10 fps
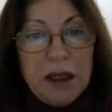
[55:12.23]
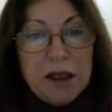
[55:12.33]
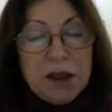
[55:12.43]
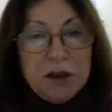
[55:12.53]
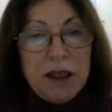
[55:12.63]

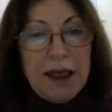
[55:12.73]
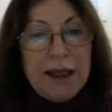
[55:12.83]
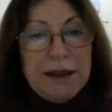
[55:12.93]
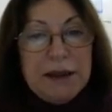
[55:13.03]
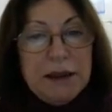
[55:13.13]
So,
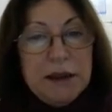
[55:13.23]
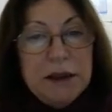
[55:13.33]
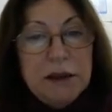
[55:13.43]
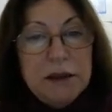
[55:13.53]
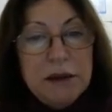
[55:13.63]
and
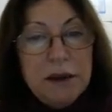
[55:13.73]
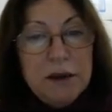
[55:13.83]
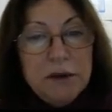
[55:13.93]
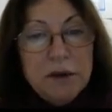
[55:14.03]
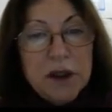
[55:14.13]

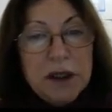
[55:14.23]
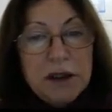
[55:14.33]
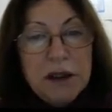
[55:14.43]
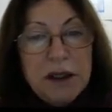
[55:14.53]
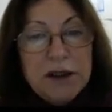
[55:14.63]
look,
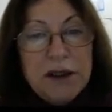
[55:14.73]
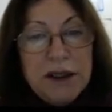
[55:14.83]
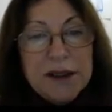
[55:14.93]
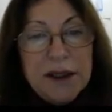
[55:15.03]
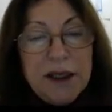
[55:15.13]

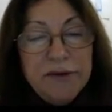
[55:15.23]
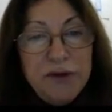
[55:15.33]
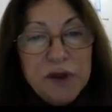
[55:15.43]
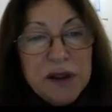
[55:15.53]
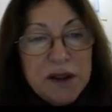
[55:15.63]
this
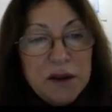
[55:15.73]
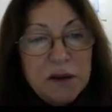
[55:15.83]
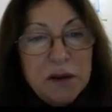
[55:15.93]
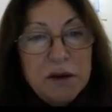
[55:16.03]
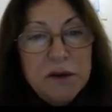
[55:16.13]
influence
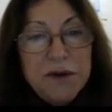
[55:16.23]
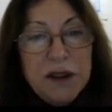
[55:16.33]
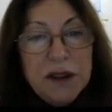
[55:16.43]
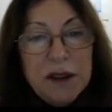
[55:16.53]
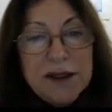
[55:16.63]
of
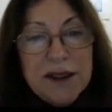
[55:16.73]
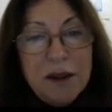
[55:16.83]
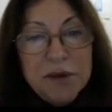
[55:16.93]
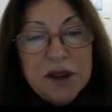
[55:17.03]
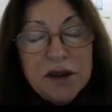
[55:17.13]
the
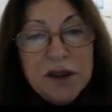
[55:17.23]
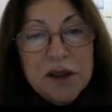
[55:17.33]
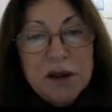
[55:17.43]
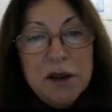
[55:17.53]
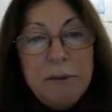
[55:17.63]
substance,